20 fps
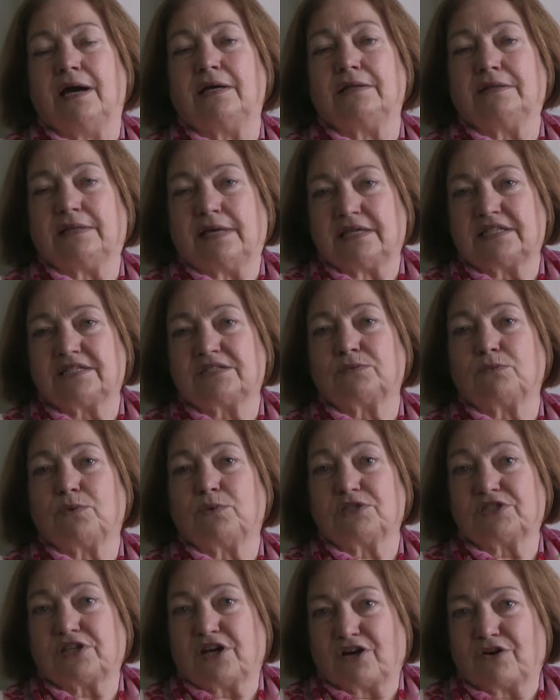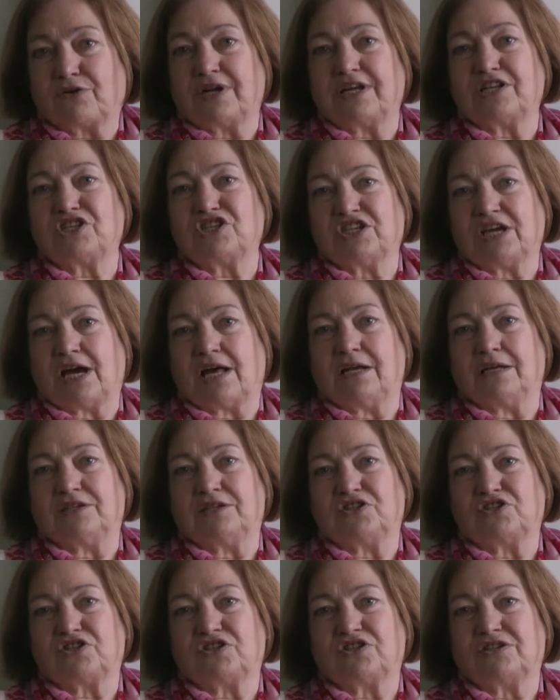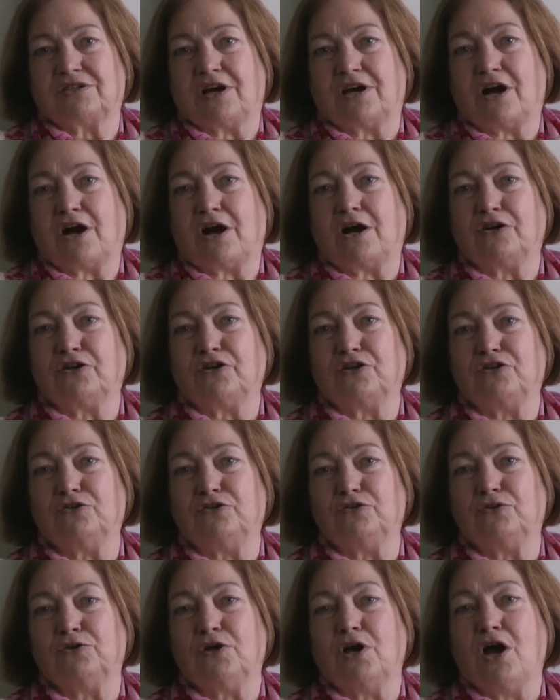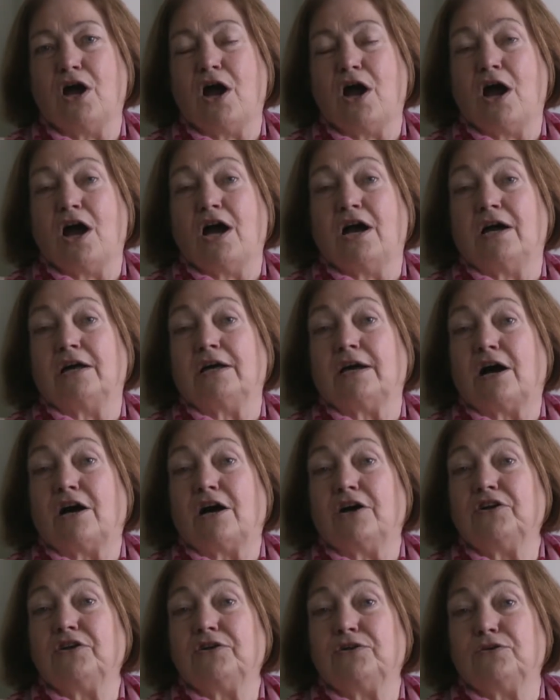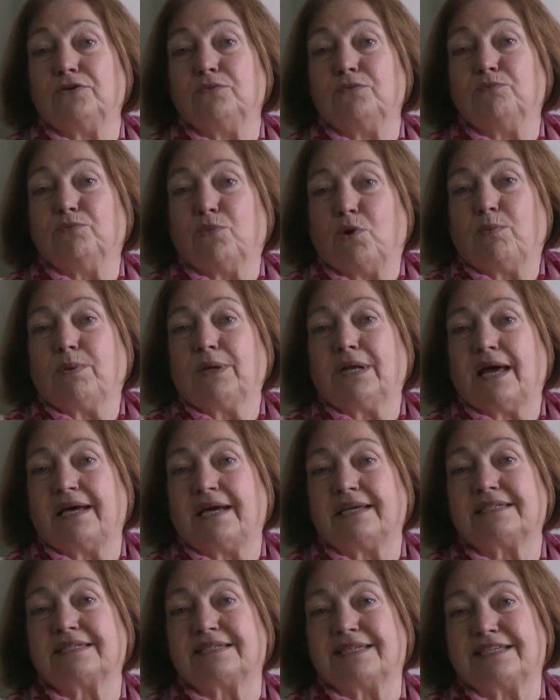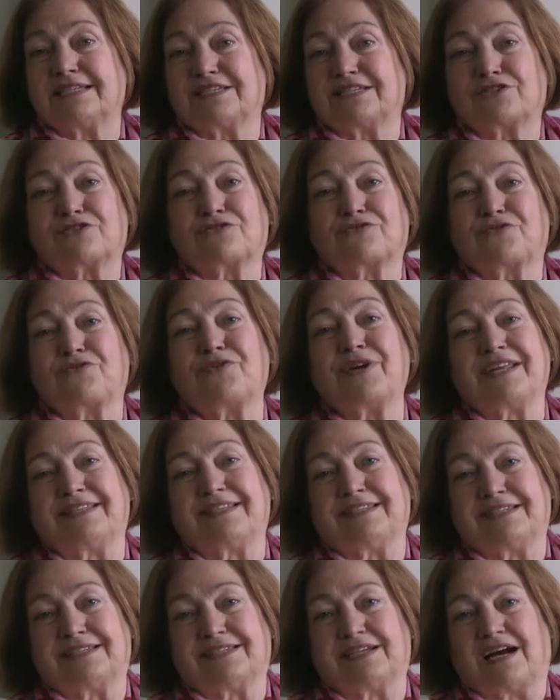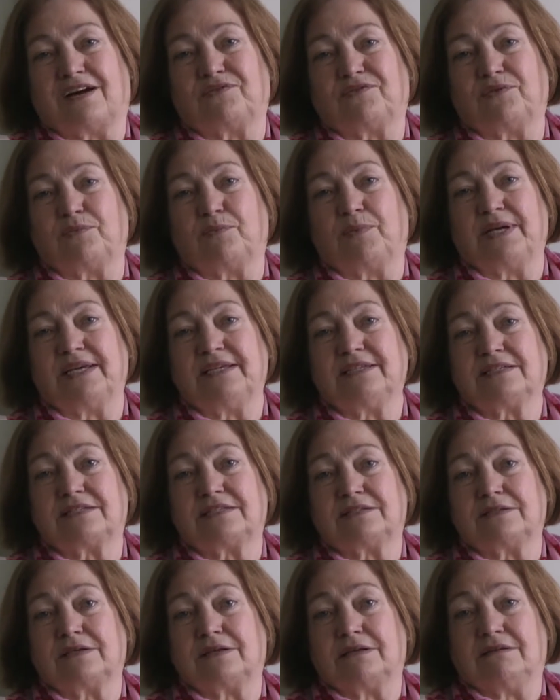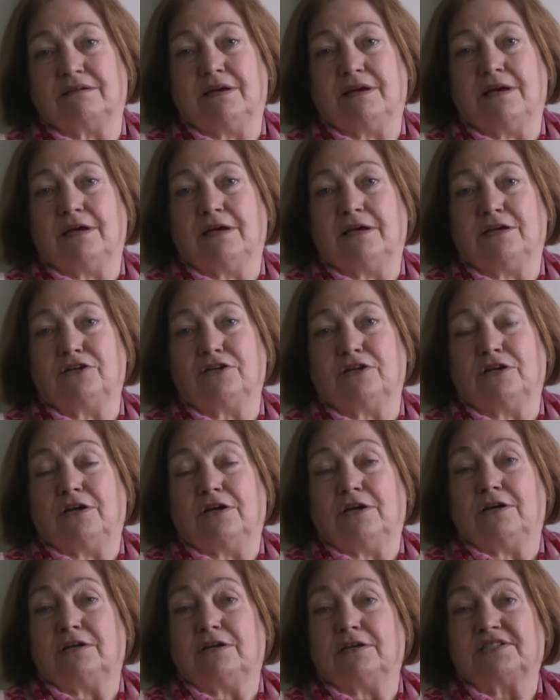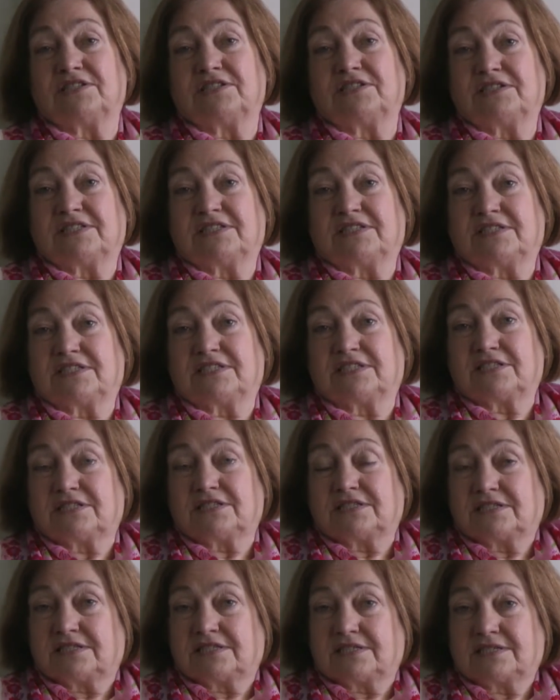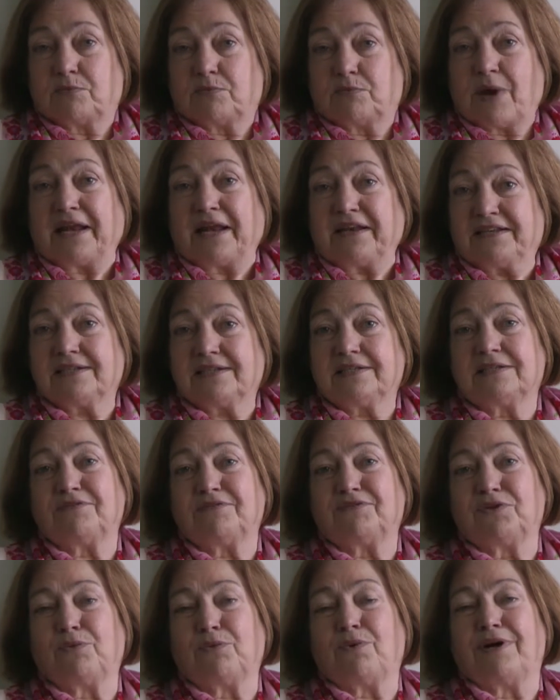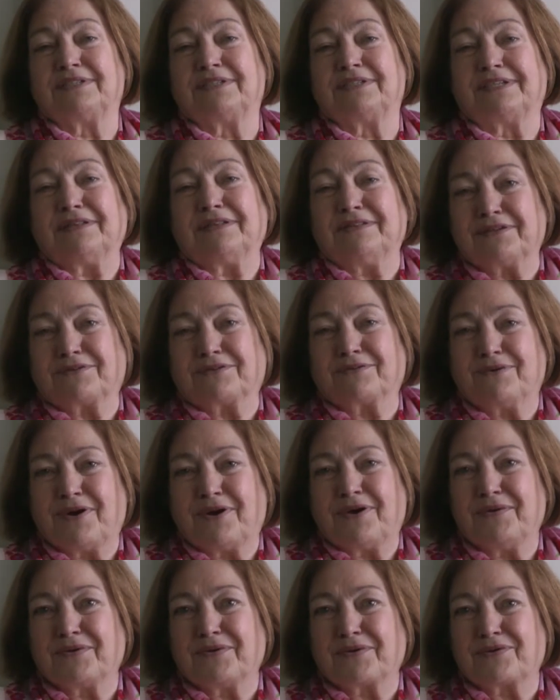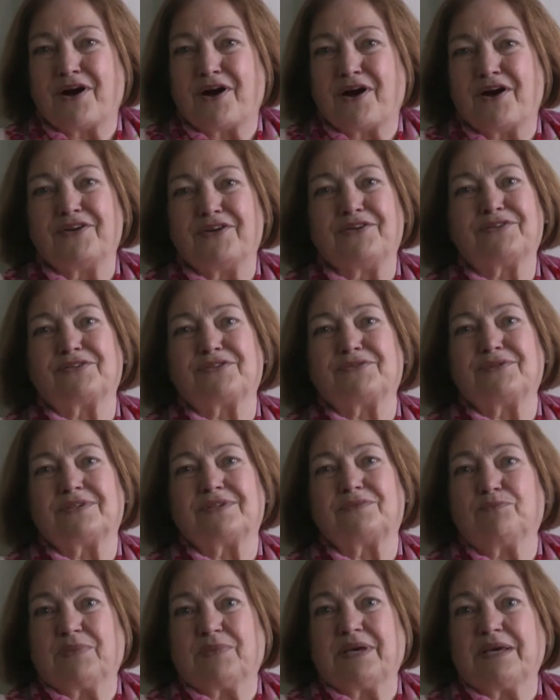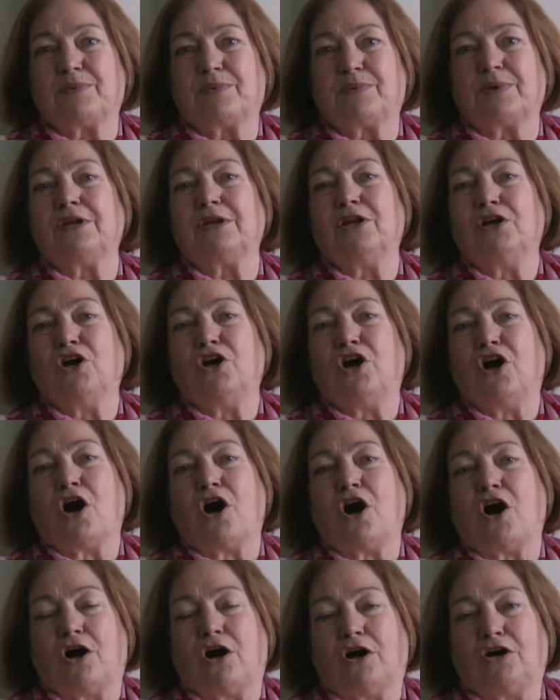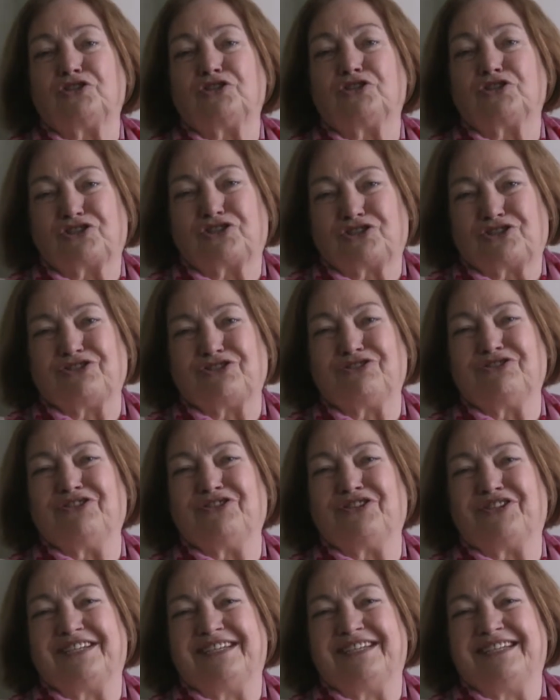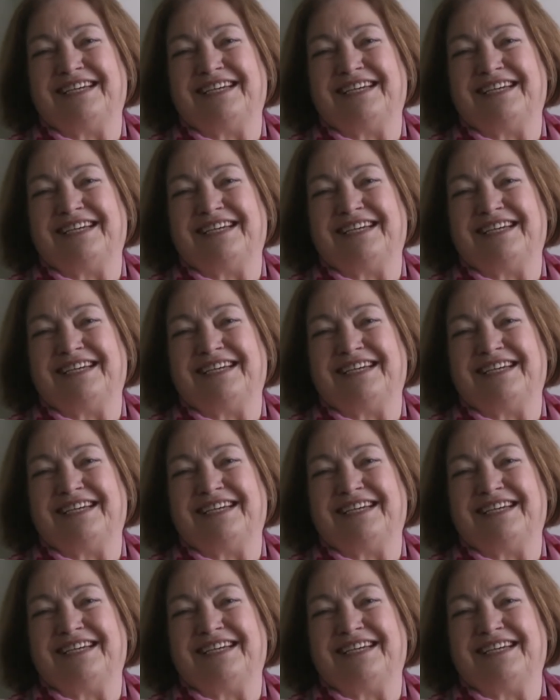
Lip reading: And that was our great challenge. How do you mobilize this great desire for peace? Cemented, if you want, in the ground, so that people understood